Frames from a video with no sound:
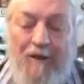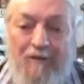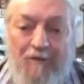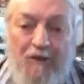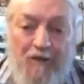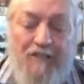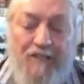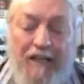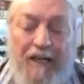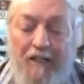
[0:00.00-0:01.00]
for the reason
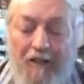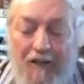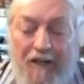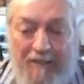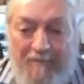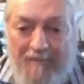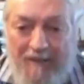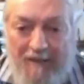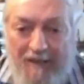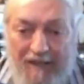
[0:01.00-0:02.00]
to get a degree.
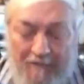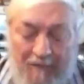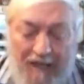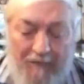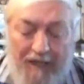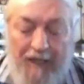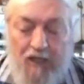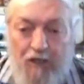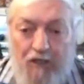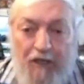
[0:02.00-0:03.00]
And when I
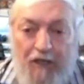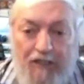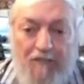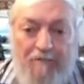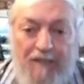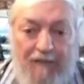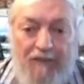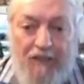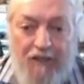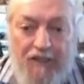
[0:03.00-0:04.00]
joined, you had to have
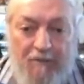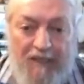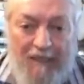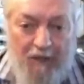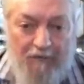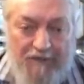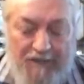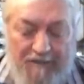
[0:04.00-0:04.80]
a degree to become an officer.